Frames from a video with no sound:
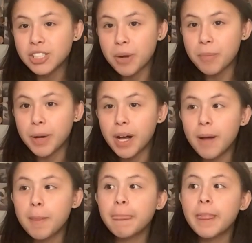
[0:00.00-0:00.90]

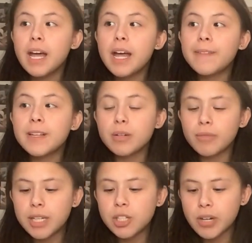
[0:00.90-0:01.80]
jumper. These are
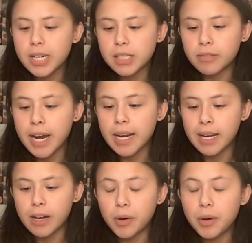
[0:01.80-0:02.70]
really trending right
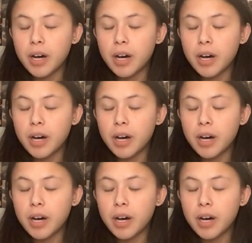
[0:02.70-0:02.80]
now.